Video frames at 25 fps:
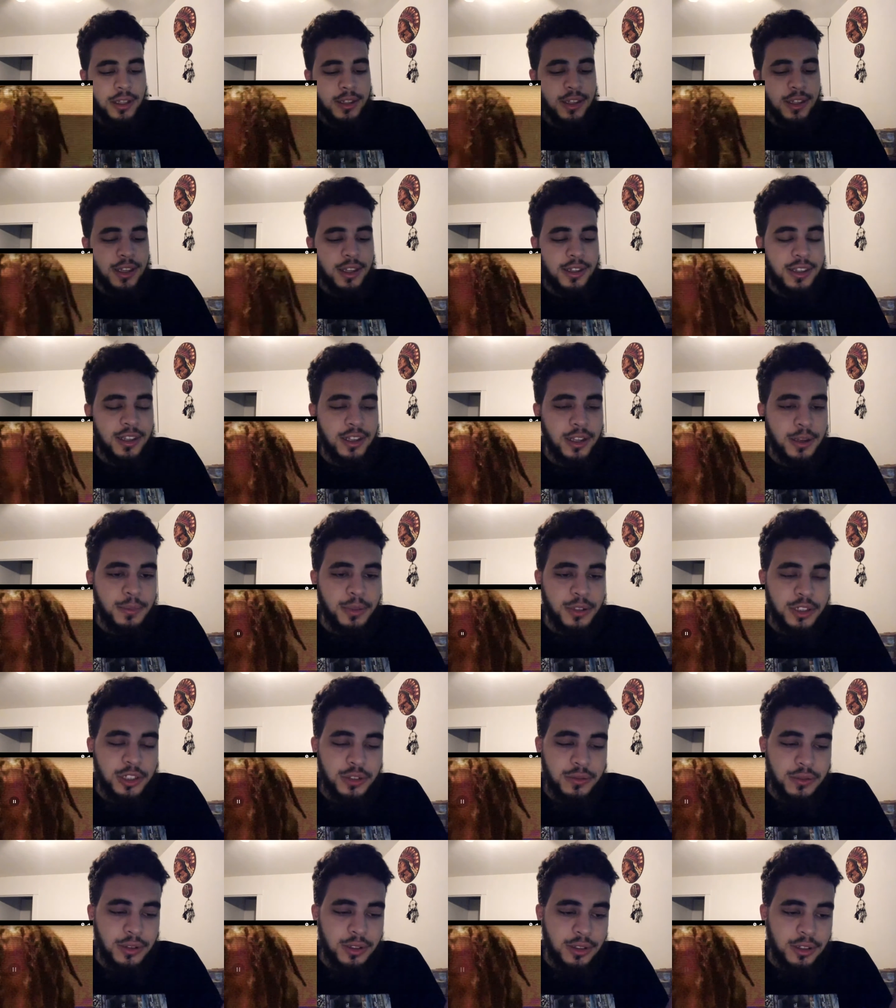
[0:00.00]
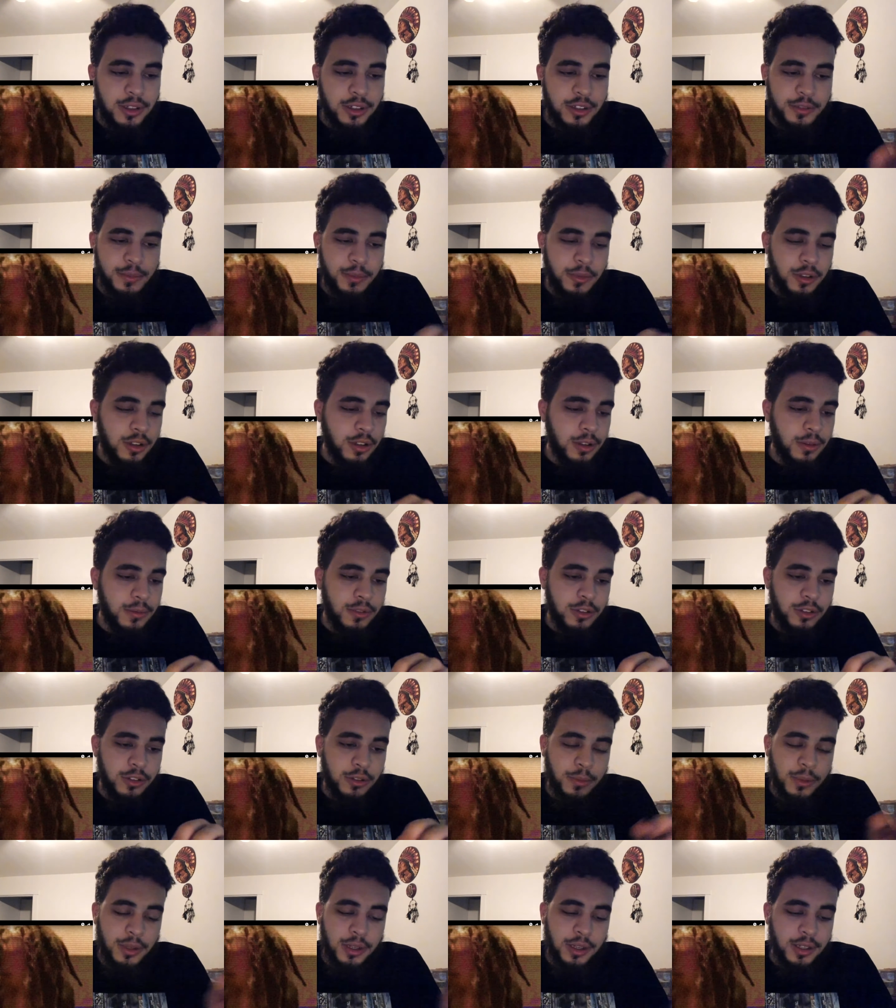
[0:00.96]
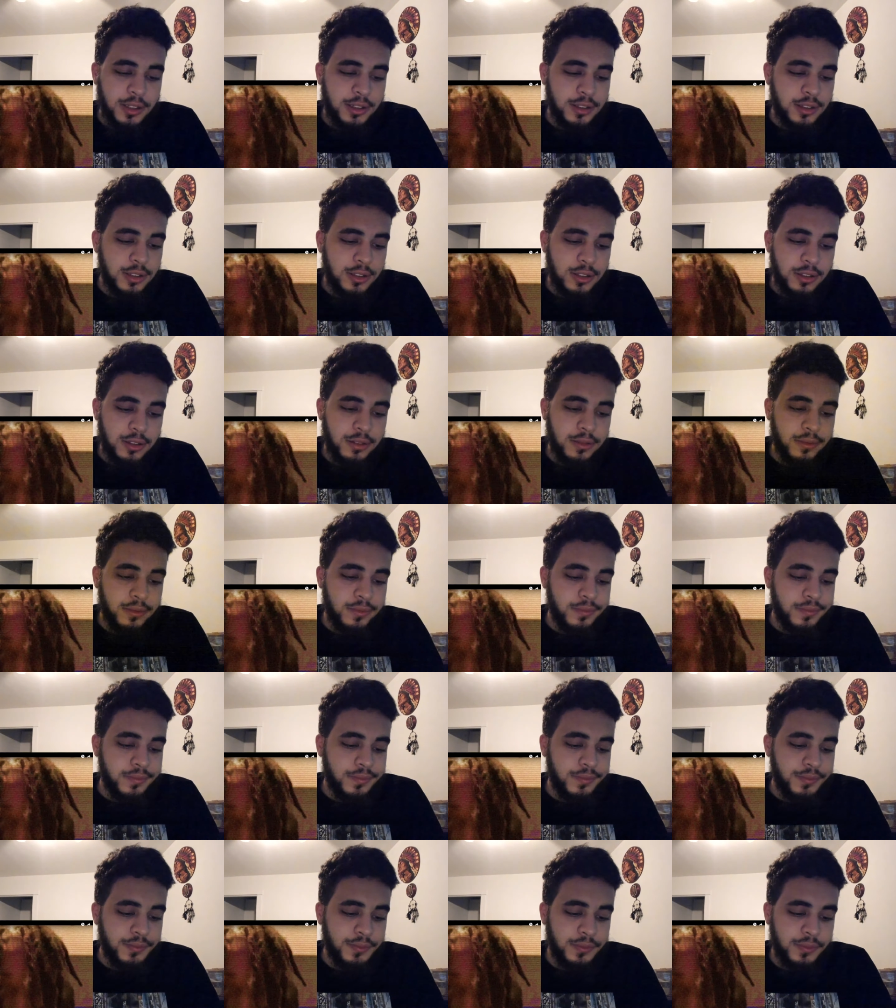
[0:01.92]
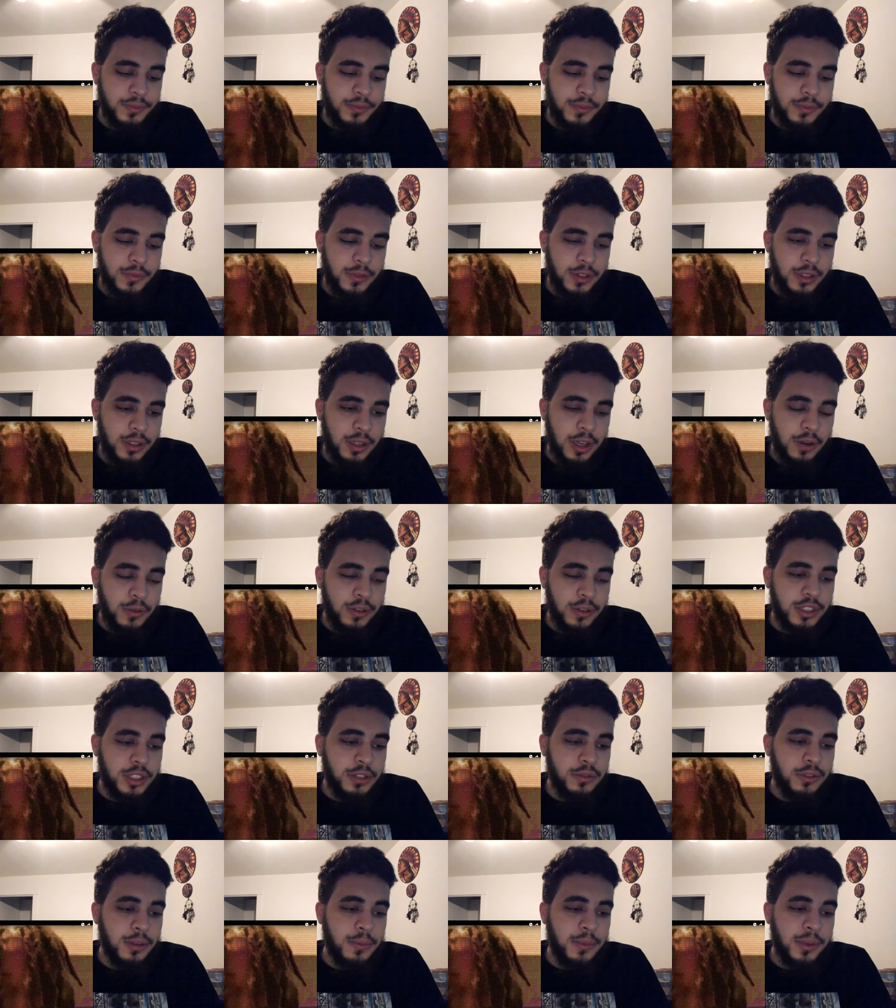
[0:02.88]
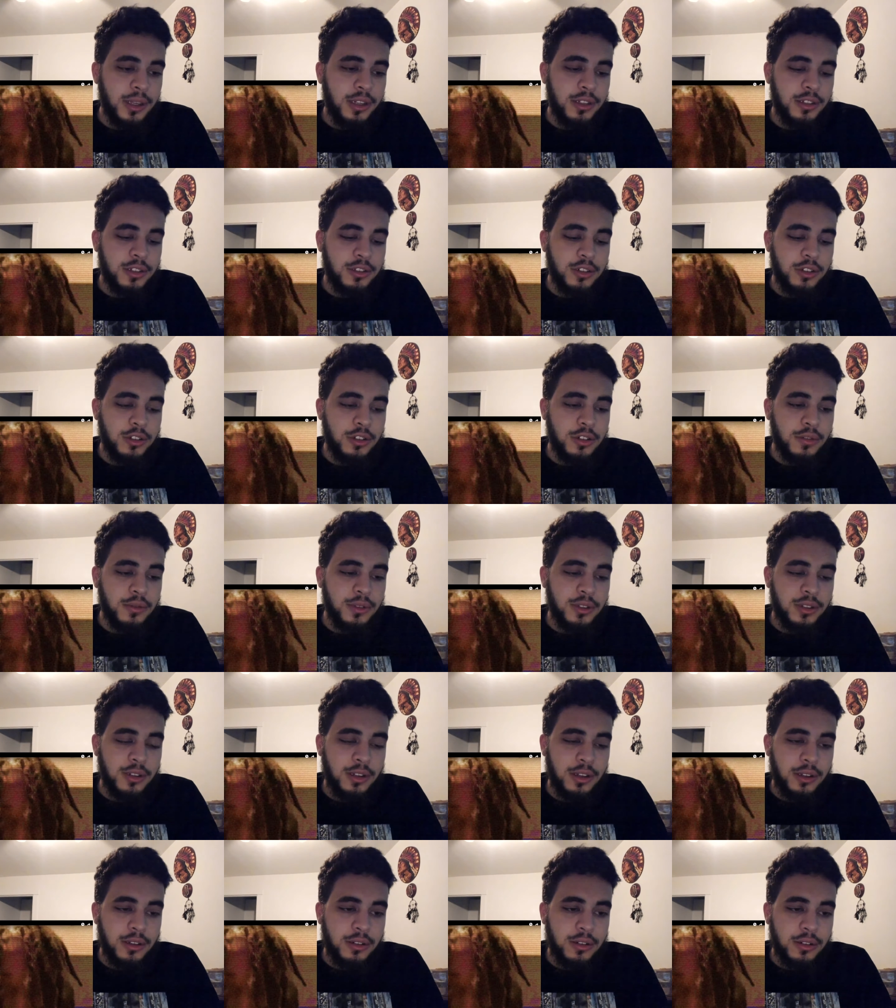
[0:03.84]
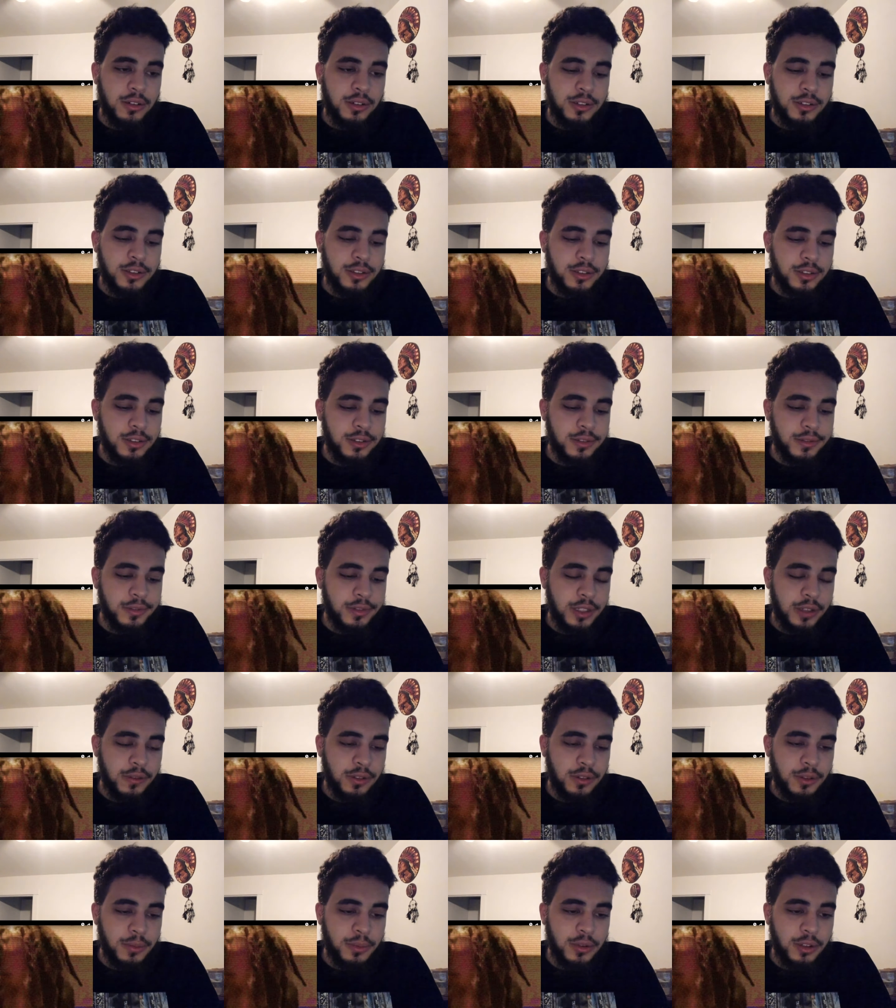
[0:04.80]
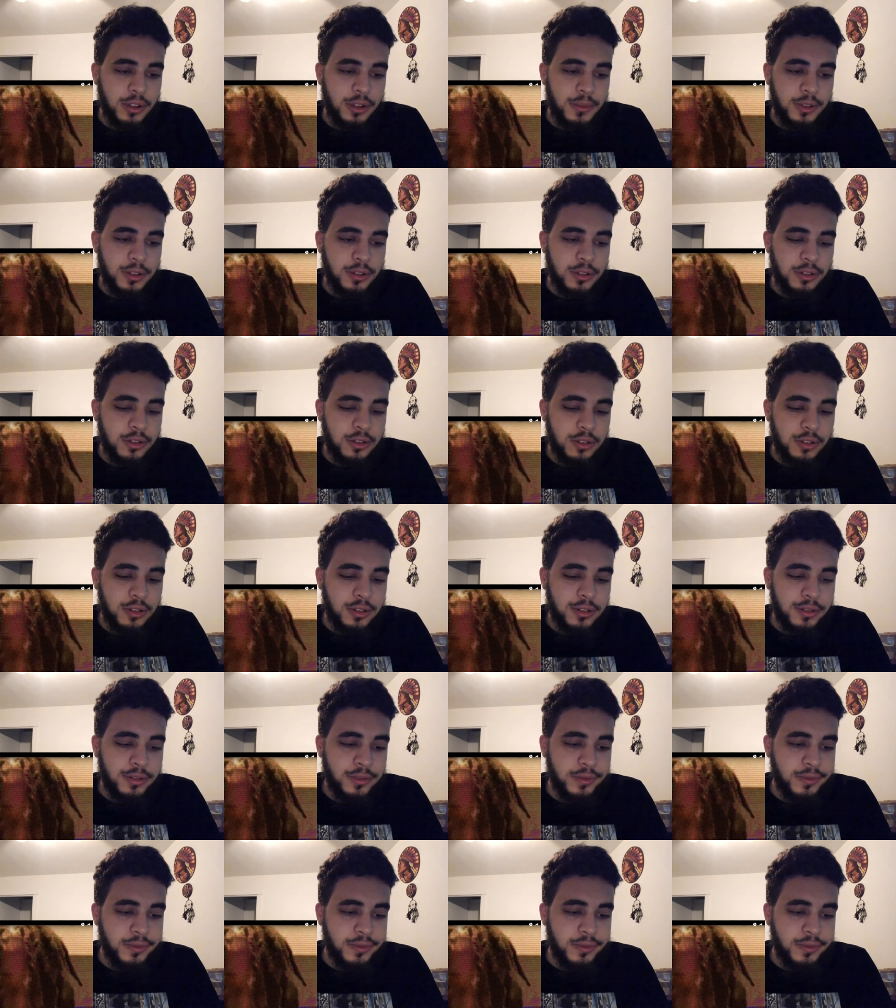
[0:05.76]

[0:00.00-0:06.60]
did take a picture with Duck's mom, dude, but that's it. I wish he would have made a song with Duck. Honestly, that would have probably been hard.